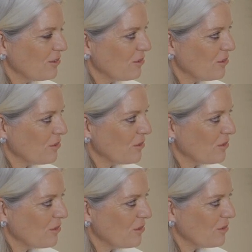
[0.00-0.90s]

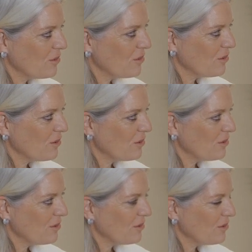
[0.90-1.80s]

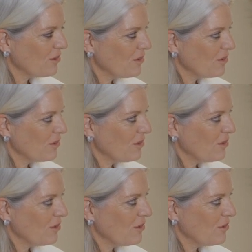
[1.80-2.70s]

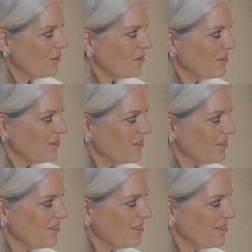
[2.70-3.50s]
The person shown says nothing.